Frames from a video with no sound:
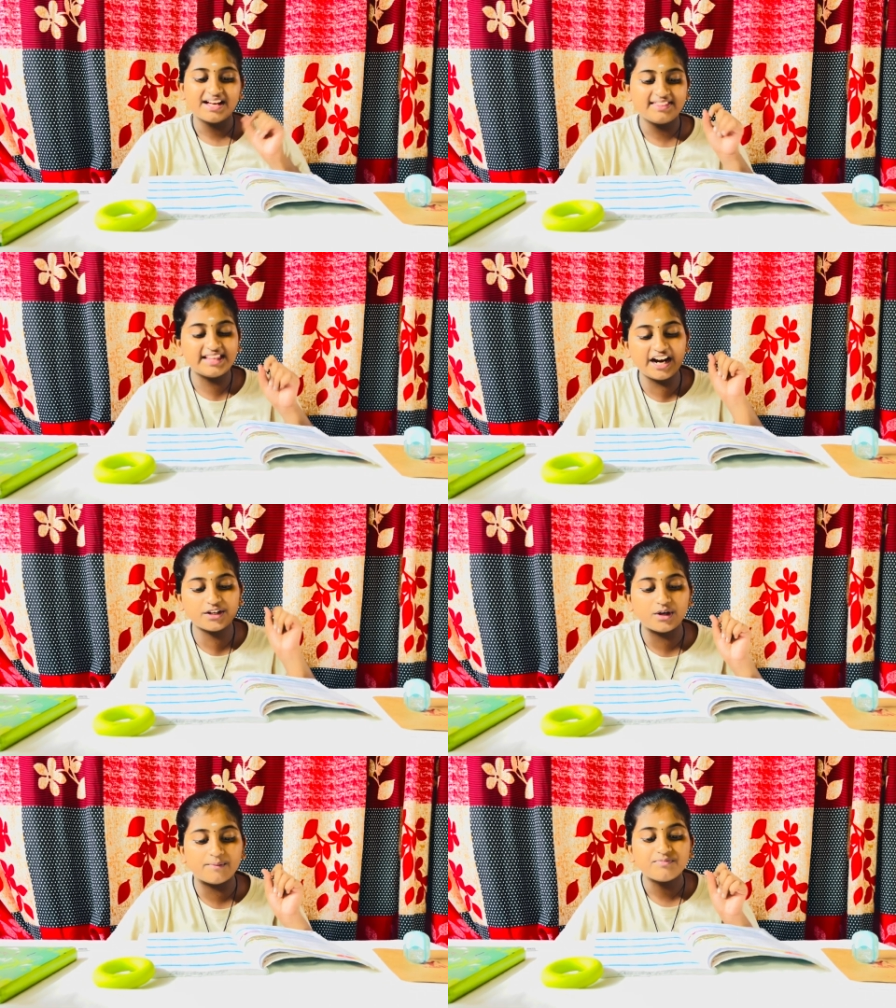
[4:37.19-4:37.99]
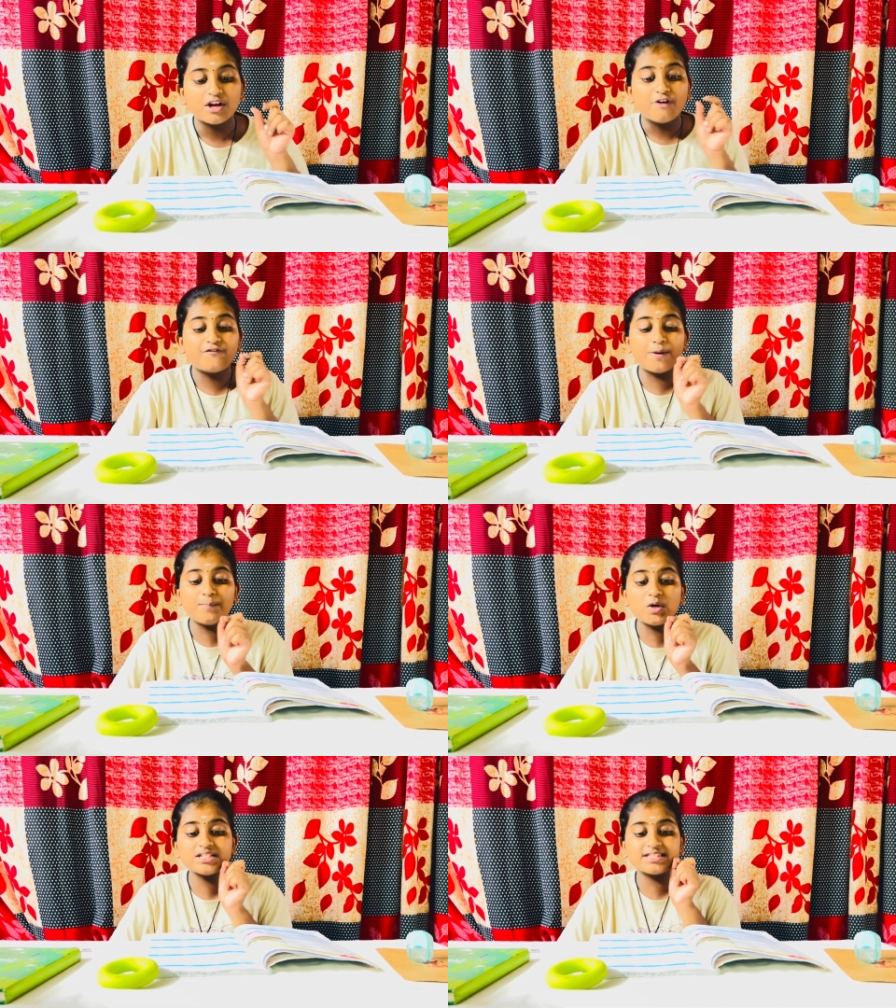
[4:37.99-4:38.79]
Third rule. For
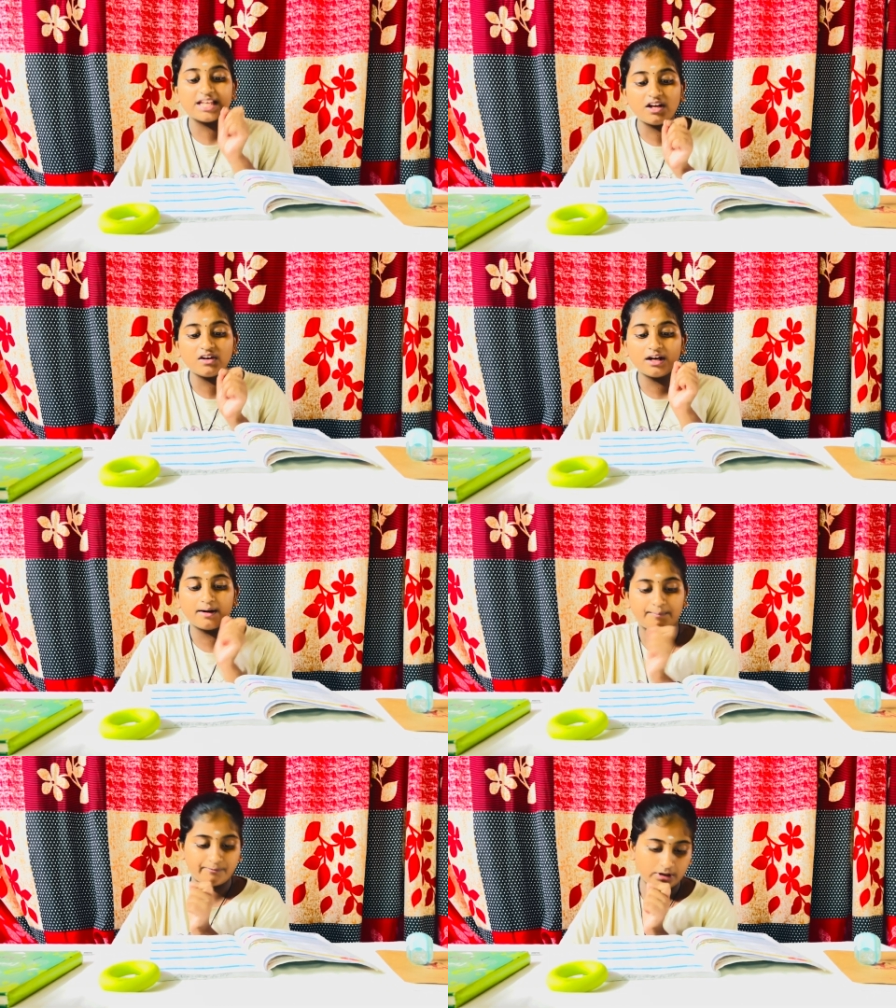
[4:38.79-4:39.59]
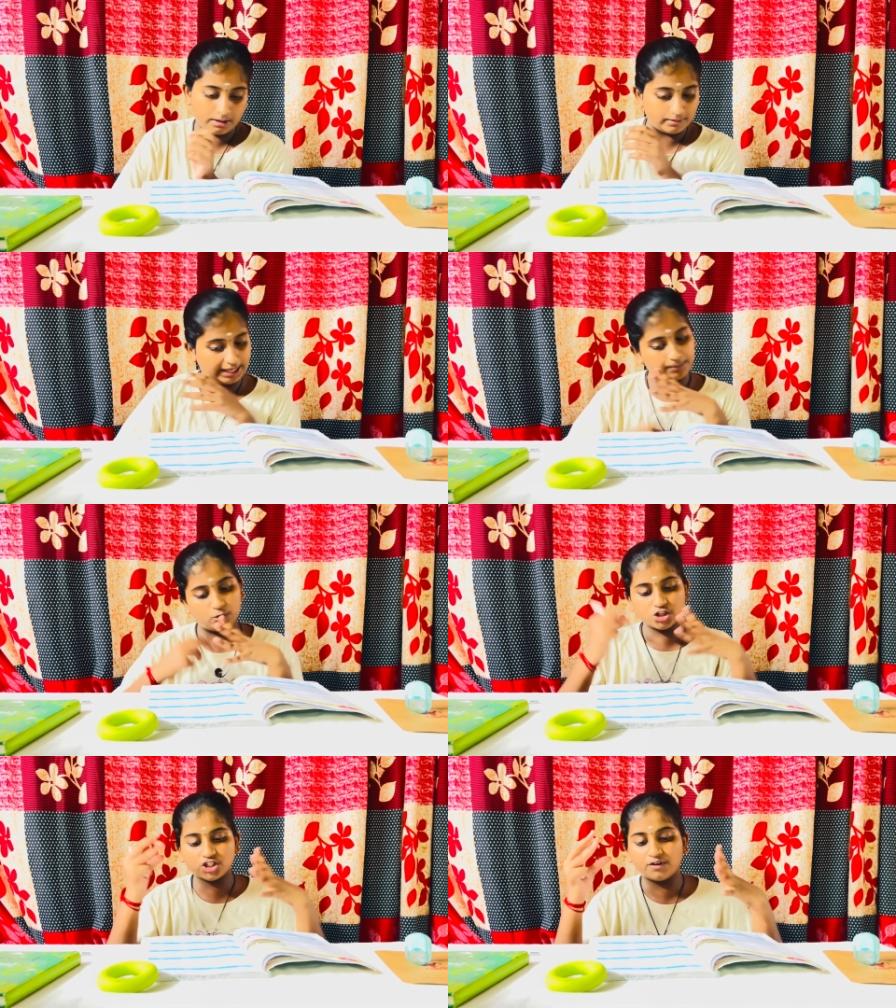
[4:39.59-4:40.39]
most singular, like
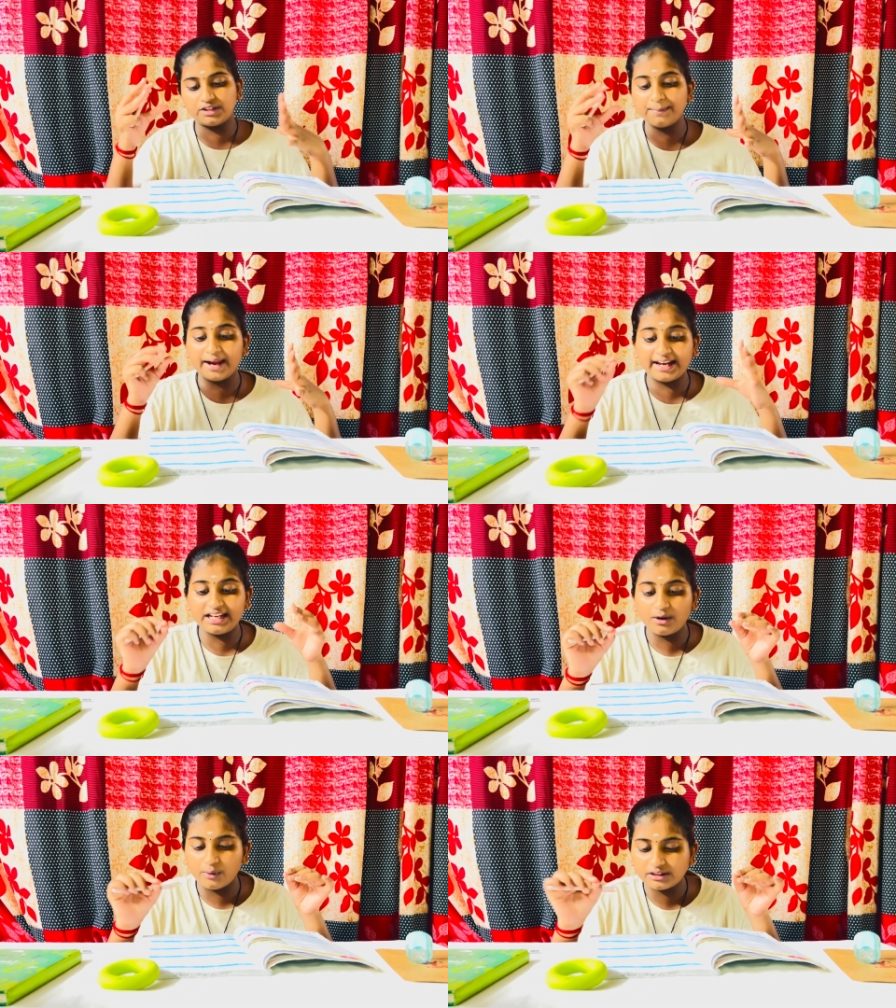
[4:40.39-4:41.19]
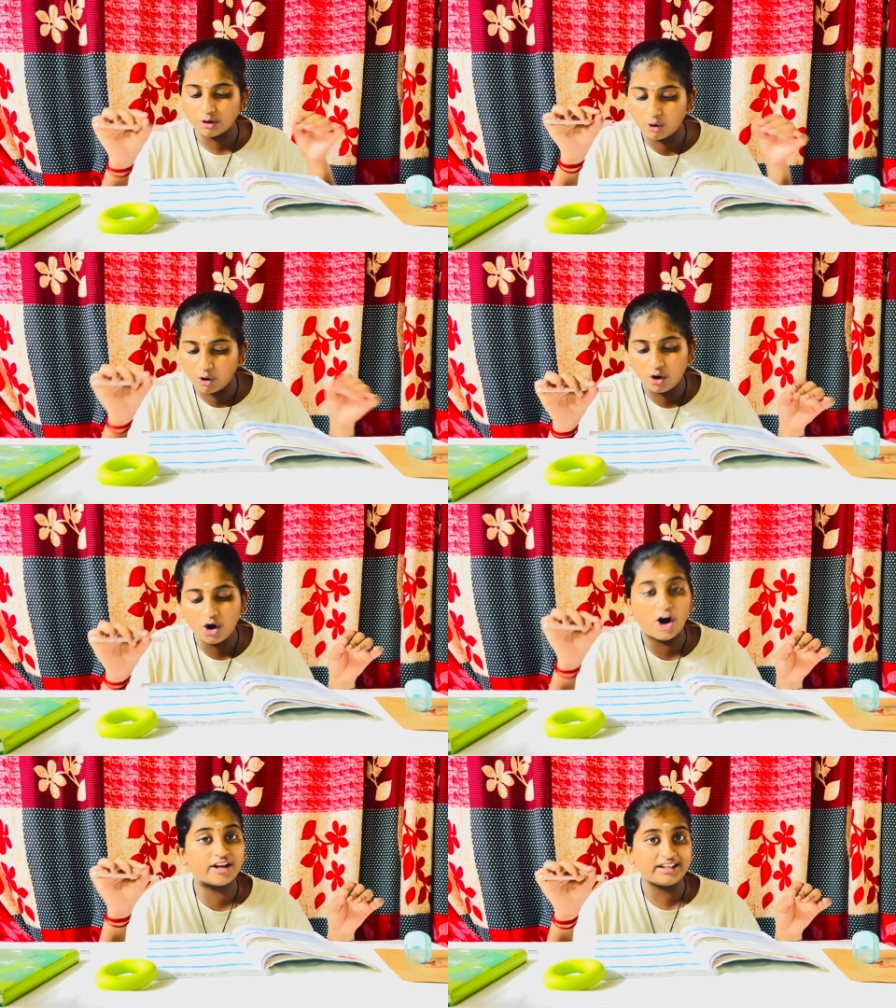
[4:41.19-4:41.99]
most of them ending with O
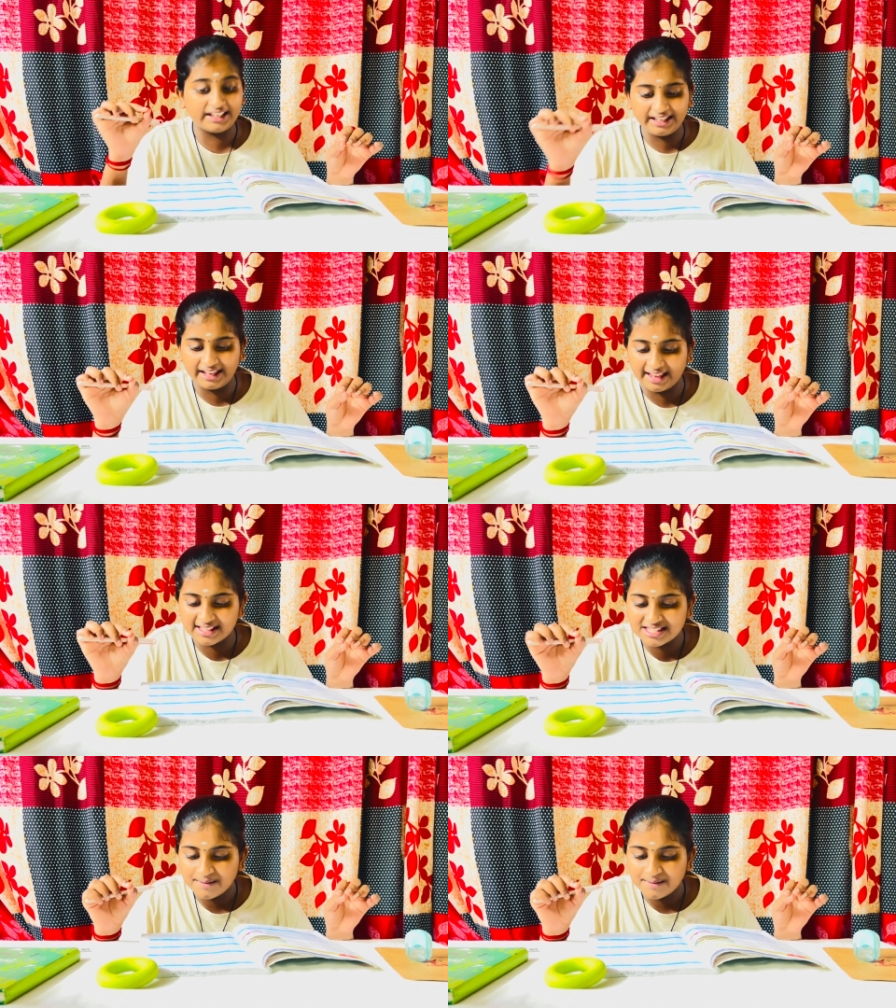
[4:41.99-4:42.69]
or ES,